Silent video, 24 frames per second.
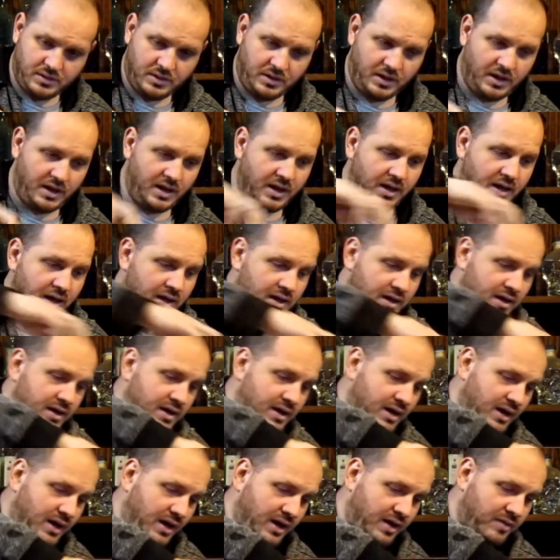and
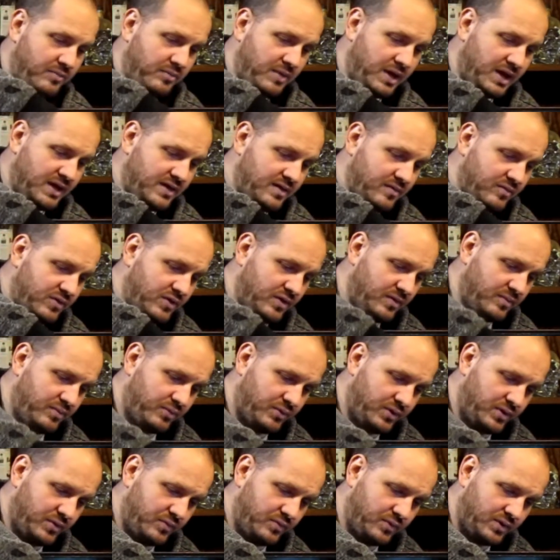I made them to the
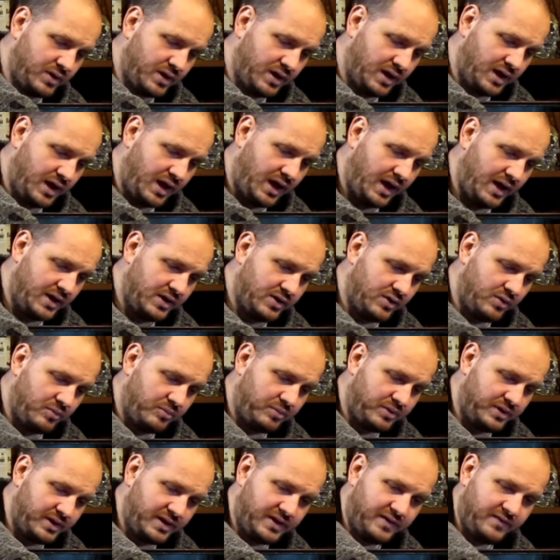point where I don't
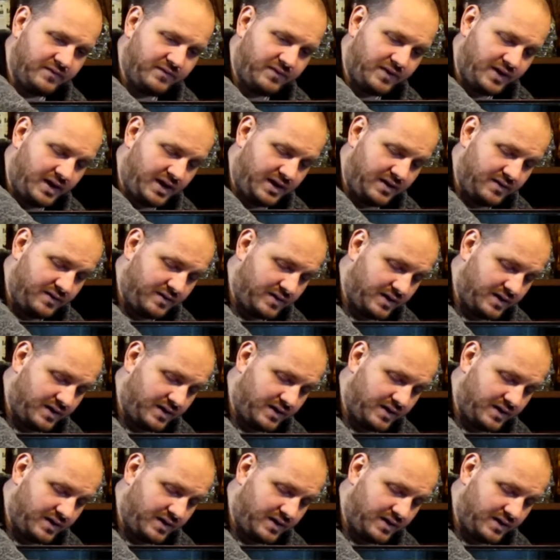believe any of the